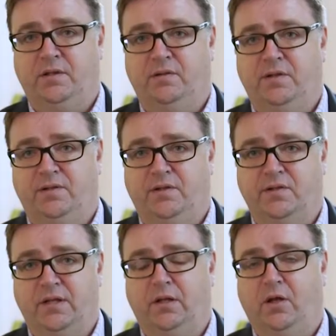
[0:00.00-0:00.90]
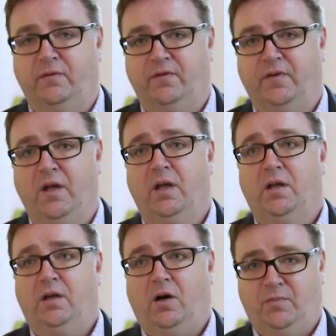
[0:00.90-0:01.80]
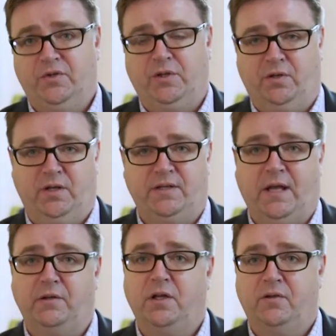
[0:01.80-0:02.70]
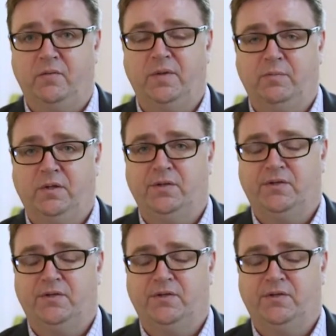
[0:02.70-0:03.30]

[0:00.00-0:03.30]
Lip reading: you know, there's a lot of opportunities out there for people.